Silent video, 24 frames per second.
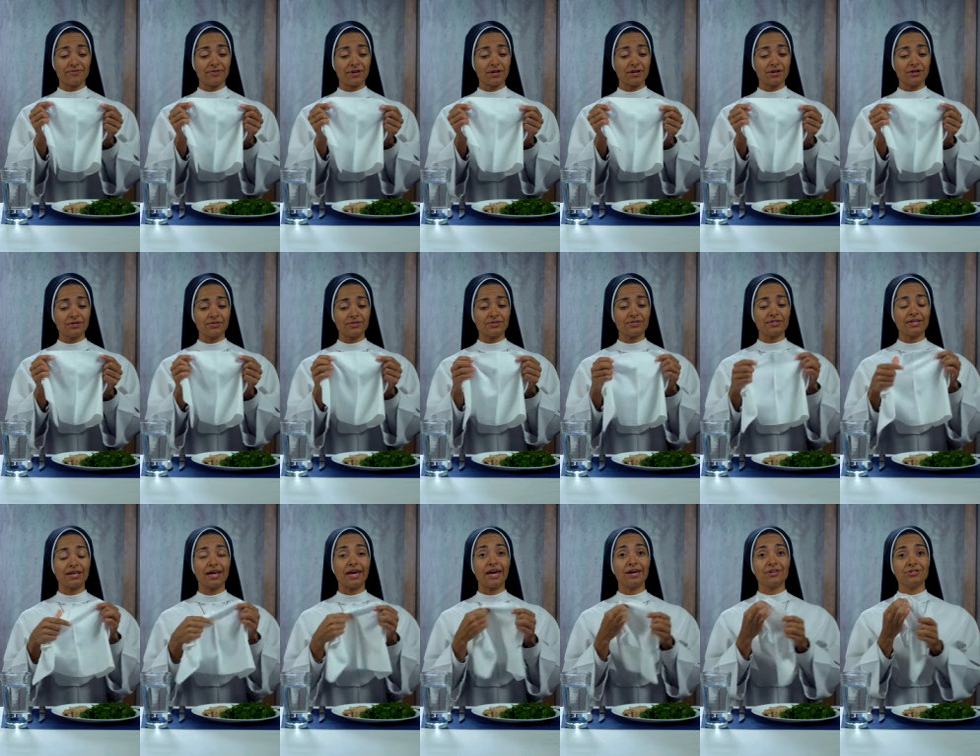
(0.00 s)
fingers
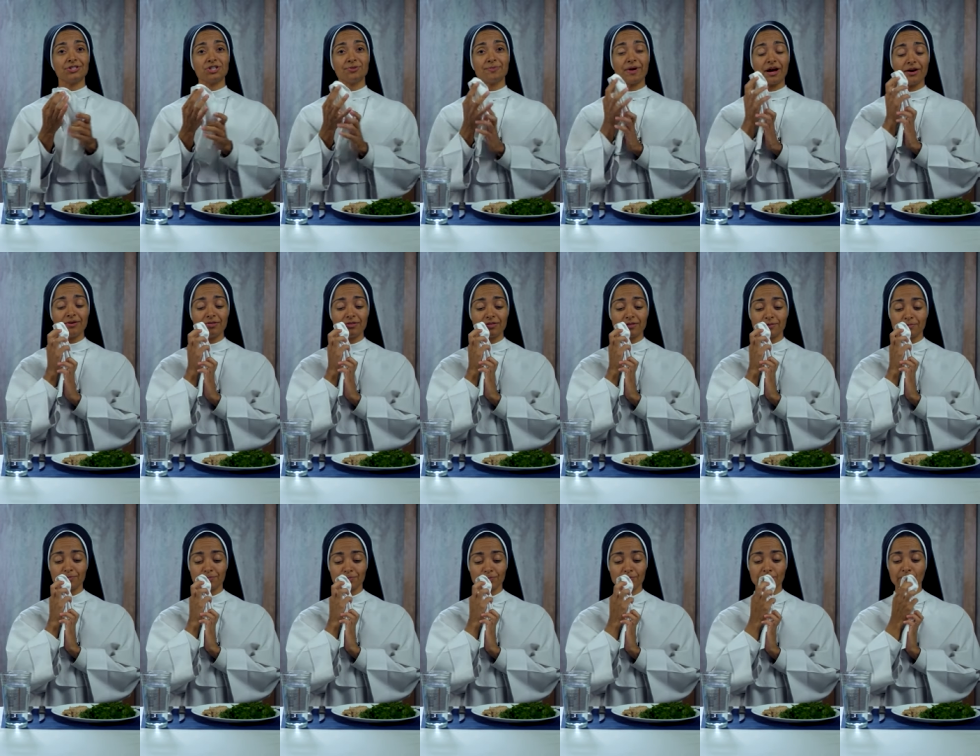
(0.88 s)
and your mouth
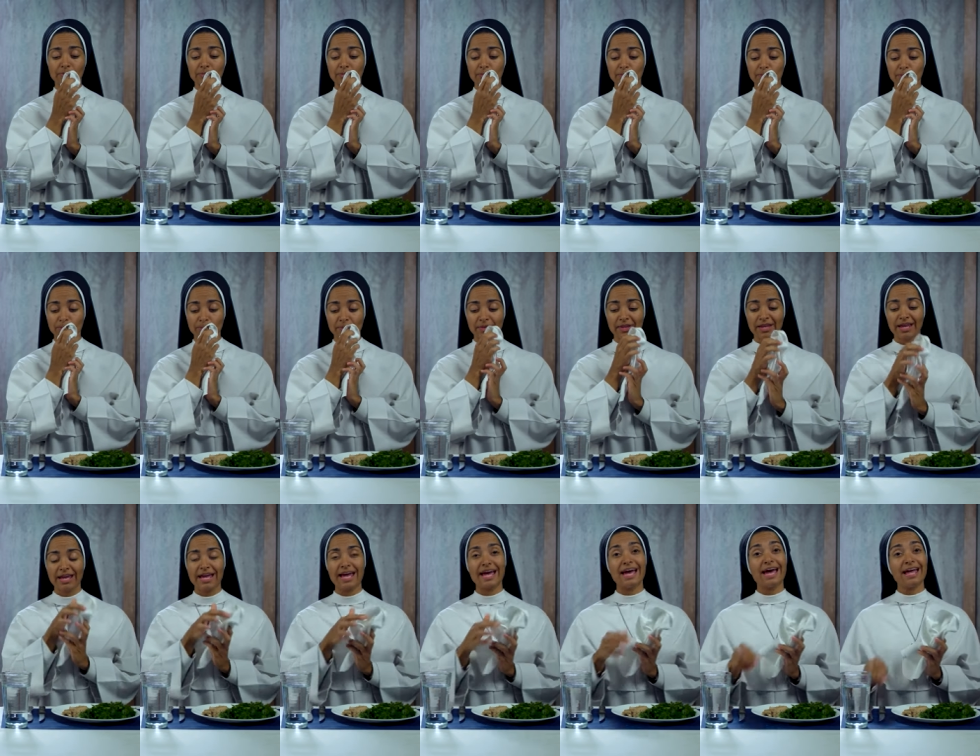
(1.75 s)

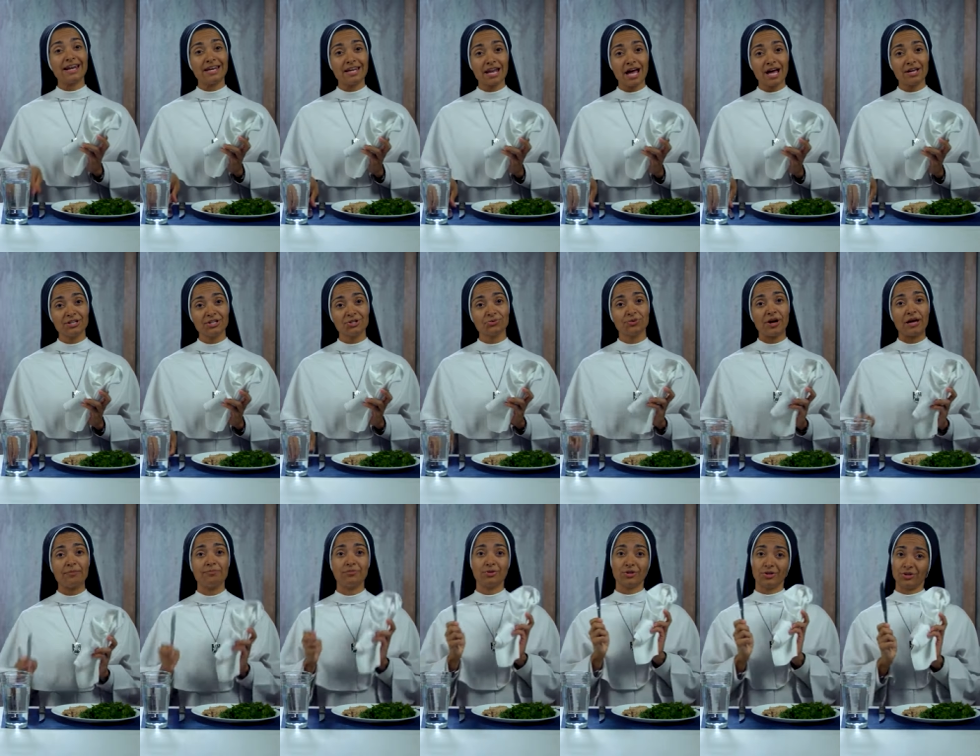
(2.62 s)
and not to
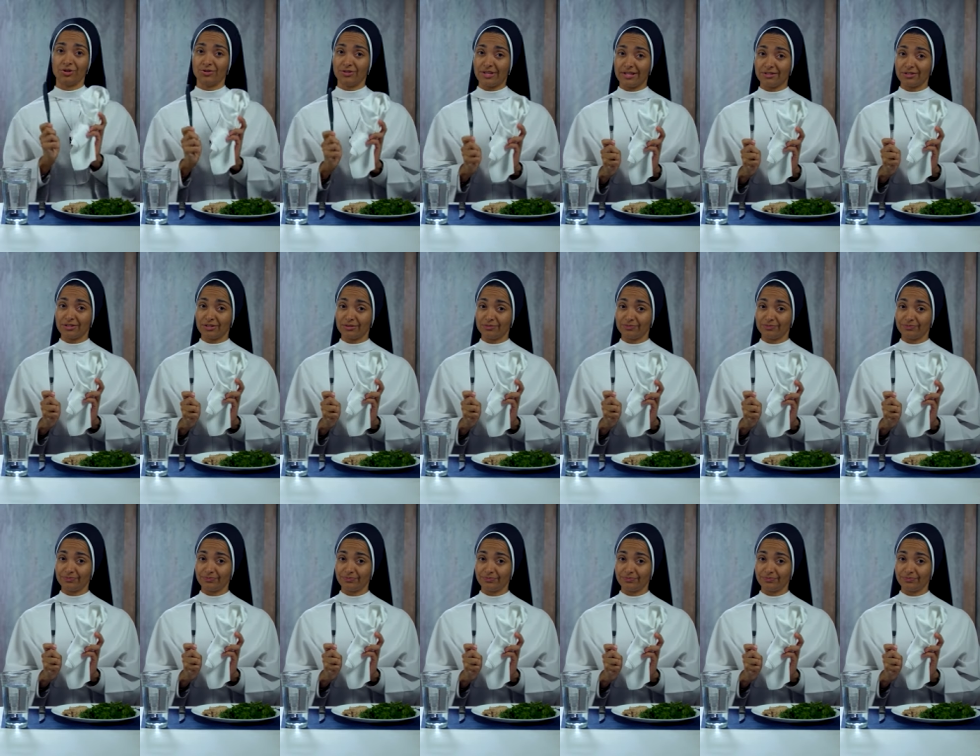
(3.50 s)
wipe your utensil.